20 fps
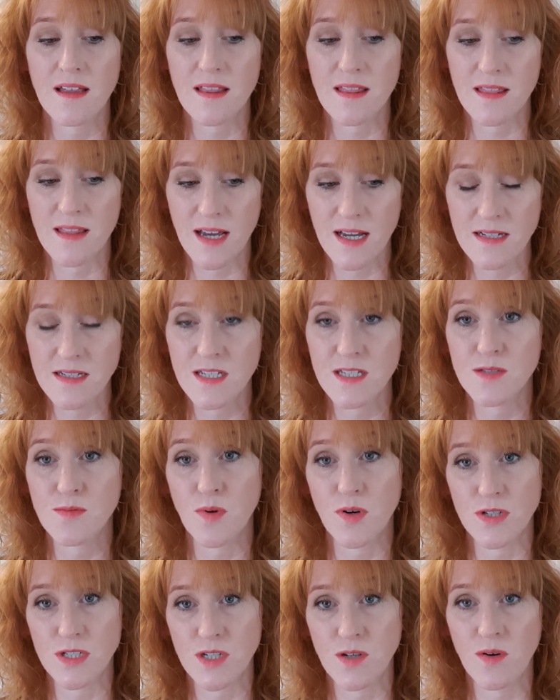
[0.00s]
That is
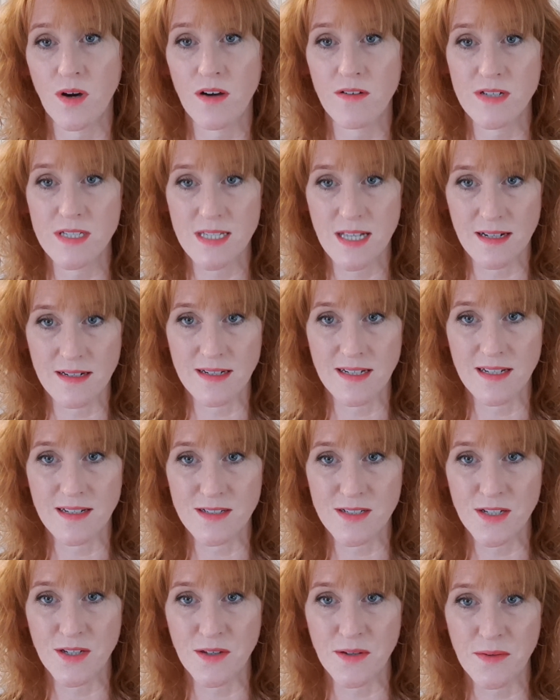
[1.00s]
what you are ascending
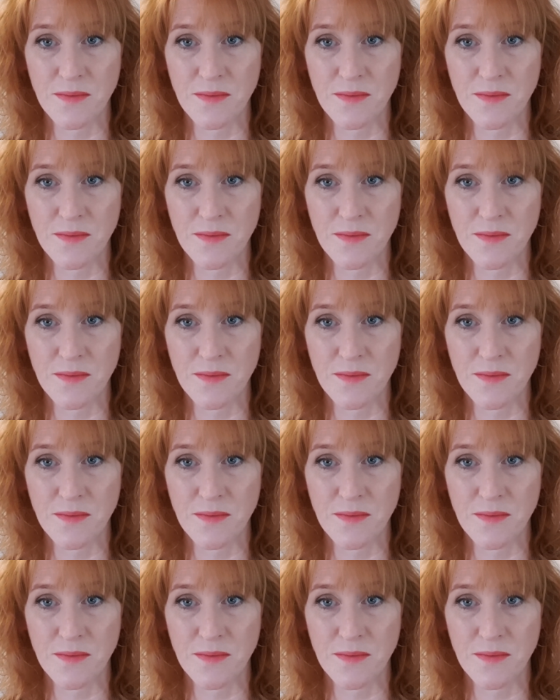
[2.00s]
to.